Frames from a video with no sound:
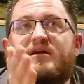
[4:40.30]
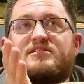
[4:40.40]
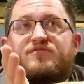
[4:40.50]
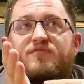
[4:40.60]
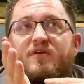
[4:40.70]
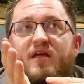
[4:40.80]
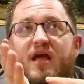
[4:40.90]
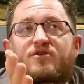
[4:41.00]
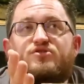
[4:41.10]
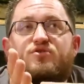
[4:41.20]
of
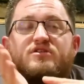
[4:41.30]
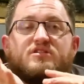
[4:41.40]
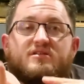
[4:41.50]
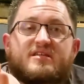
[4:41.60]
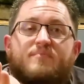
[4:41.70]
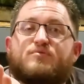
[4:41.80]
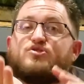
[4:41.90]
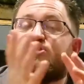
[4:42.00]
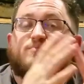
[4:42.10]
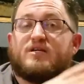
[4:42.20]
Arizona's
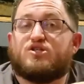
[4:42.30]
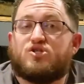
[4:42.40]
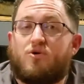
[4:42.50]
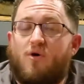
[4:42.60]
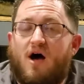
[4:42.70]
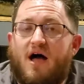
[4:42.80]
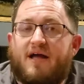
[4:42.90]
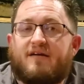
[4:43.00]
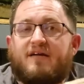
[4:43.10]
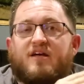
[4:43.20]
temperatures being so high,